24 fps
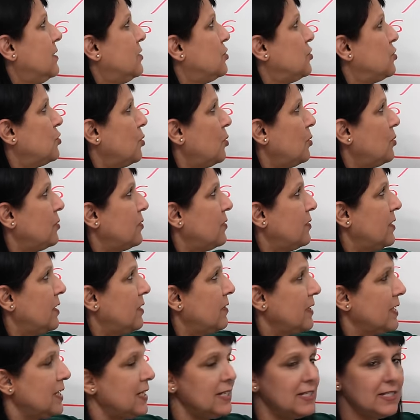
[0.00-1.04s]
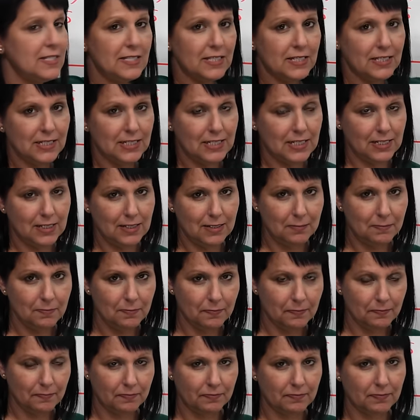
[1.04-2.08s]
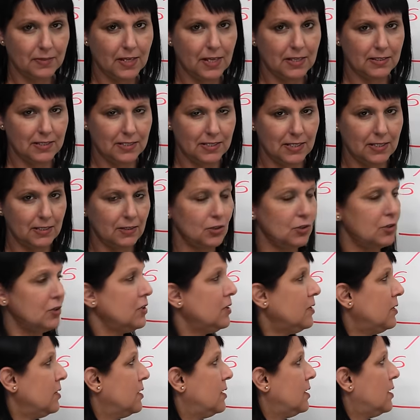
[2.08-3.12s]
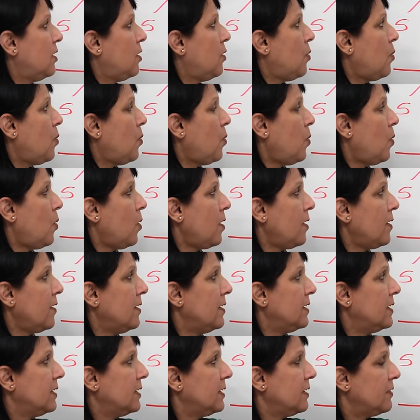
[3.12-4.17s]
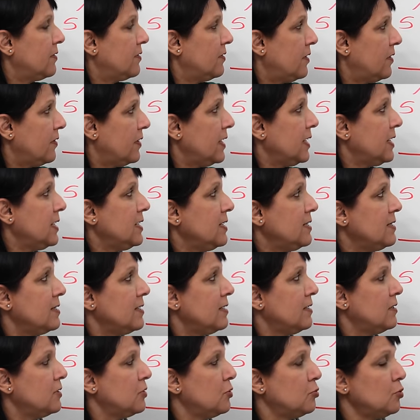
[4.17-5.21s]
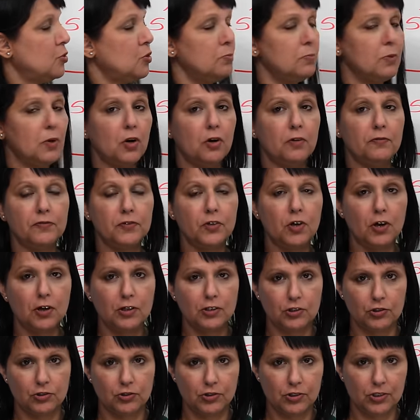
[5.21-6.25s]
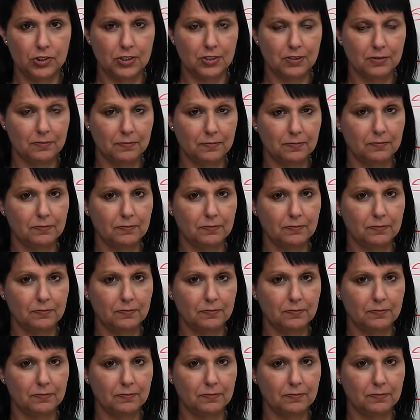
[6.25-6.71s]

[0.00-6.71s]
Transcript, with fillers: So there is a team, that's singular, or there is a group of doctors.